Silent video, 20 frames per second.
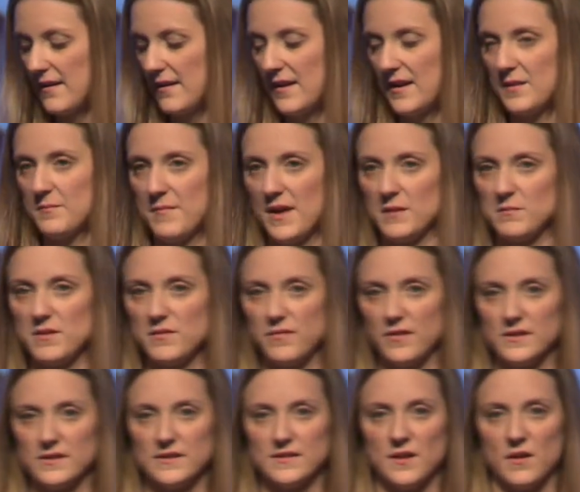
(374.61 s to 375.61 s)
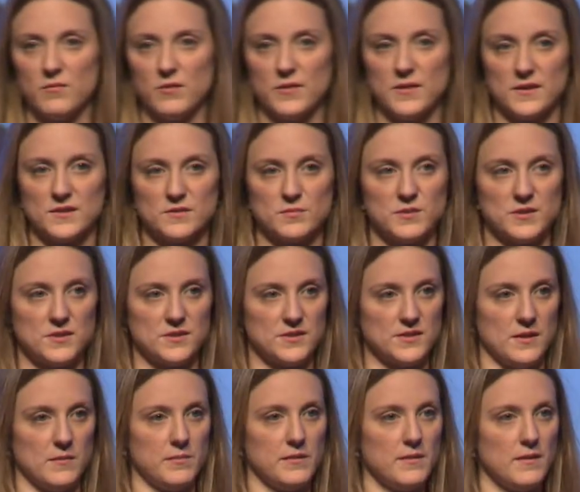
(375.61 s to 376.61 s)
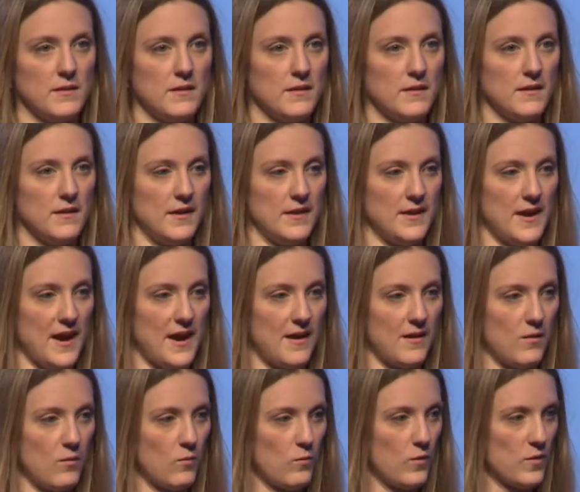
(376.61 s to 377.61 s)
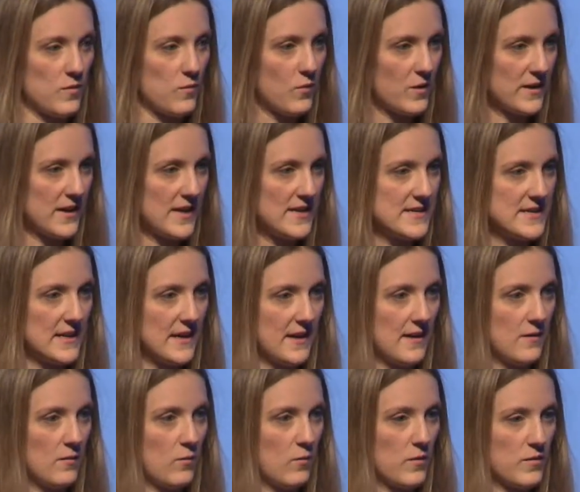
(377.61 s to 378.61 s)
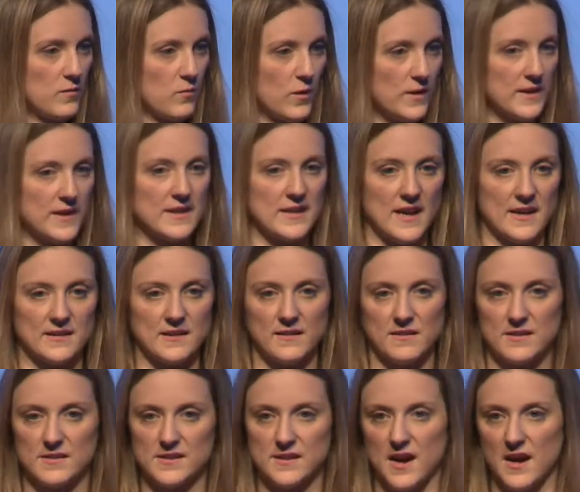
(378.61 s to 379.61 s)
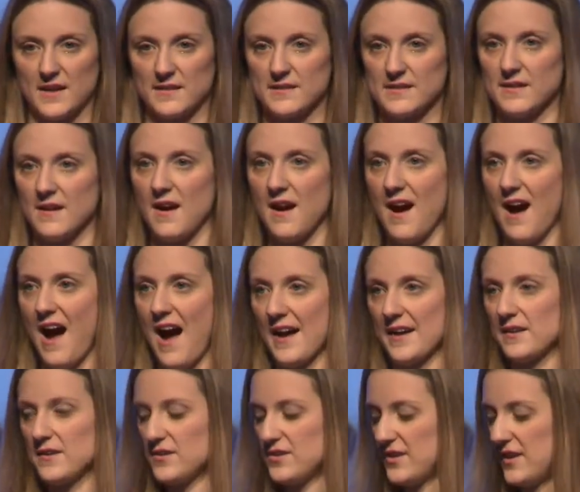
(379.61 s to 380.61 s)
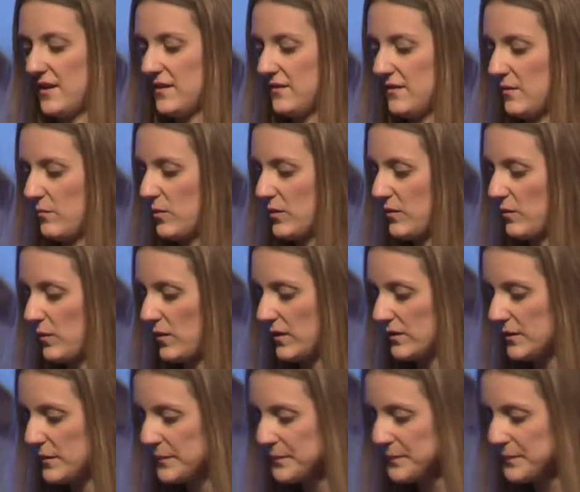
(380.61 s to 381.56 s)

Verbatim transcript: it made me fall in love with entrepreneurship and how, with one idea, with one connecting of the dots, I could change someone's world.